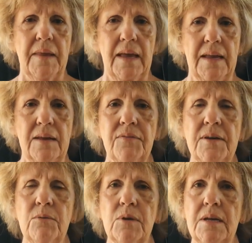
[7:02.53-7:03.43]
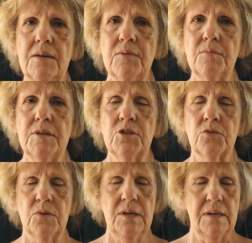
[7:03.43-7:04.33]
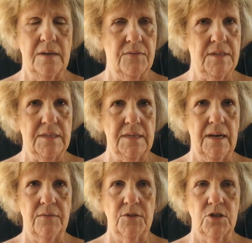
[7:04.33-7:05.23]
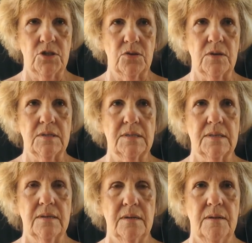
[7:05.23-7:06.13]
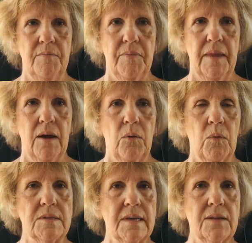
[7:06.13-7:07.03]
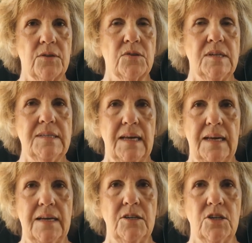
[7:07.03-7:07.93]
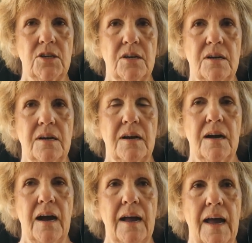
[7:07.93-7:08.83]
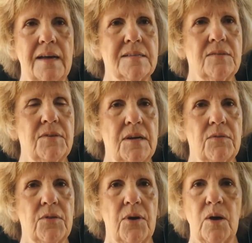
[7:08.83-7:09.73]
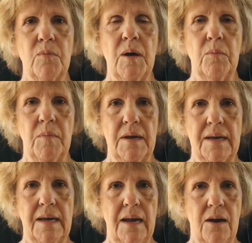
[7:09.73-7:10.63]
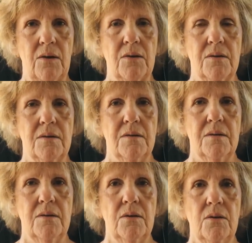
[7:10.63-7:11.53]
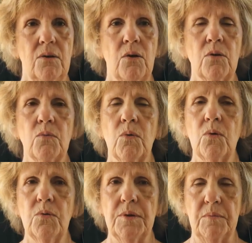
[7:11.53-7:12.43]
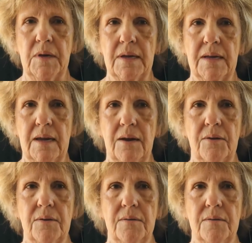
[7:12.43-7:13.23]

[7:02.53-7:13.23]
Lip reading: and if he would even be treated if he didn't have insurance. Once I learned his age, I asked if he ever thought about Medicare or enrolled in Medicare.